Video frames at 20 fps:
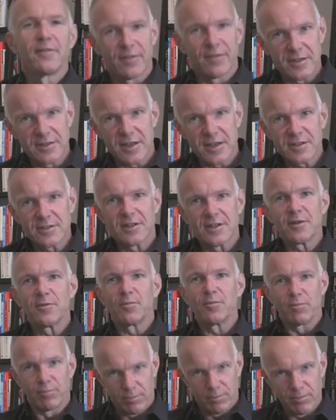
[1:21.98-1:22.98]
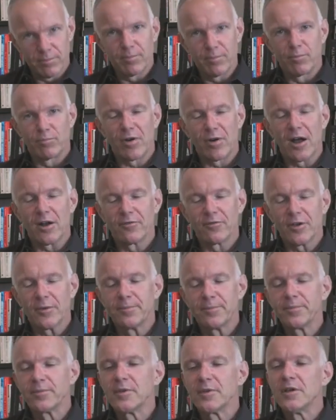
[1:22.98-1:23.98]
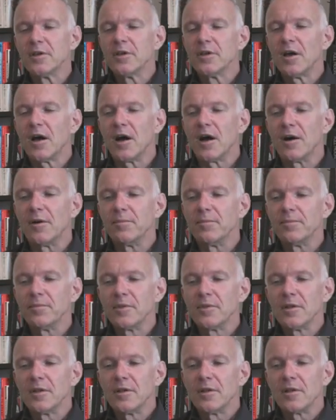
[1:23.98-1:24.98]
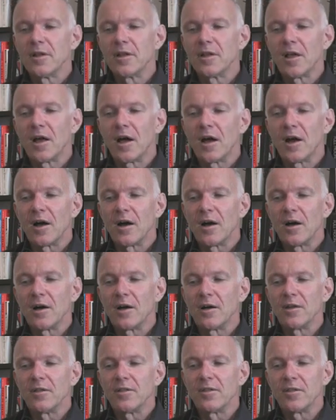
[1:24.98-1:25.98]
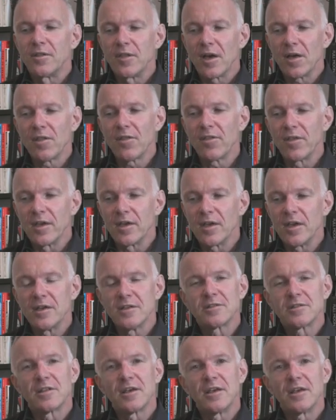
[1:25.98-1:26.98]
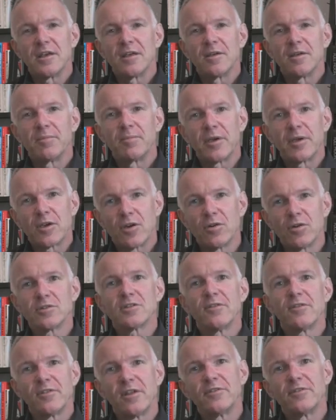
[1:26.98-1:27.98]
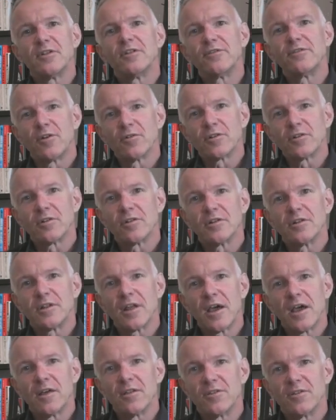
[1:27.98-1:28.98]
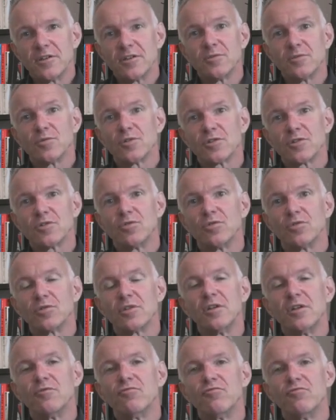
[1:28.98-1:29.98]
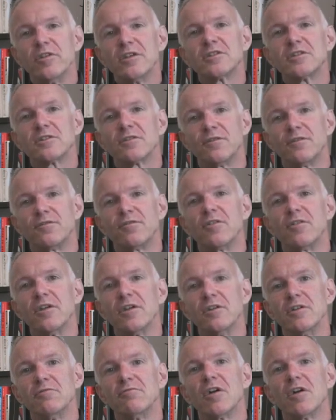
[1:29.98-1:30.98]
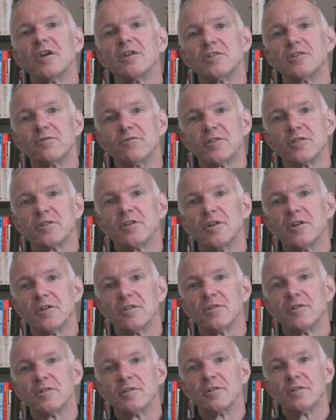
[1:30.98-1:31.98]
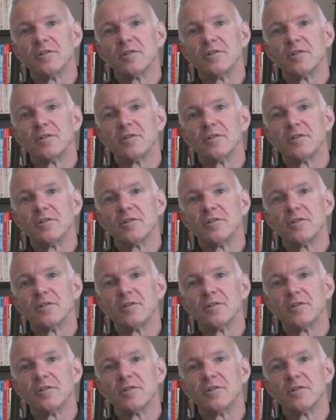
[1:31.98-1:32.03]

Fantastic. Proud of you. Um, uh, the other thing is that because they've never defaulted on a debt, this is what's called the risk-free rate of return.